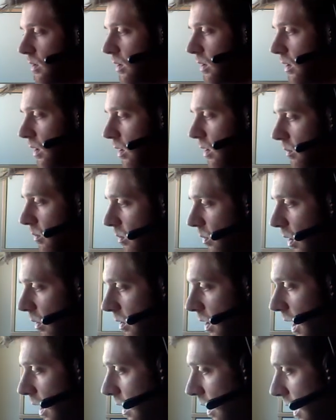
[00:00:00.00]
and I'll
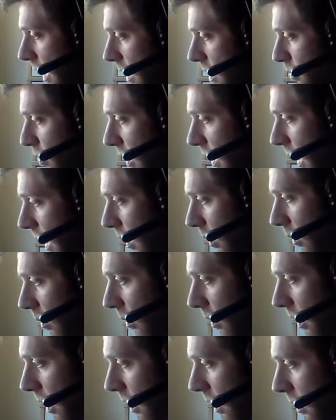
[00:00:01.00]
get the next printout
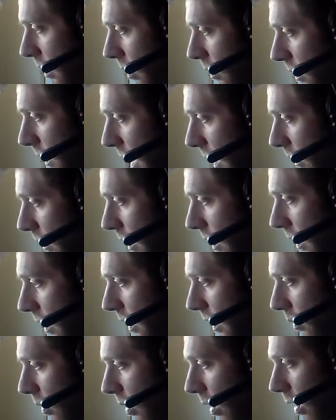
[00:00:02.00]
when I go down
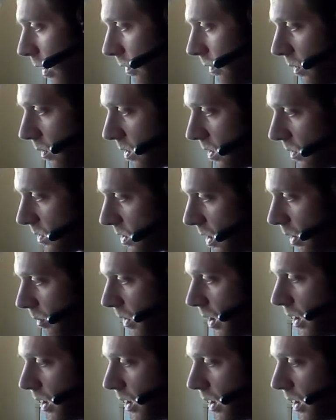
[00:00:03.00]
there. Well, after the results come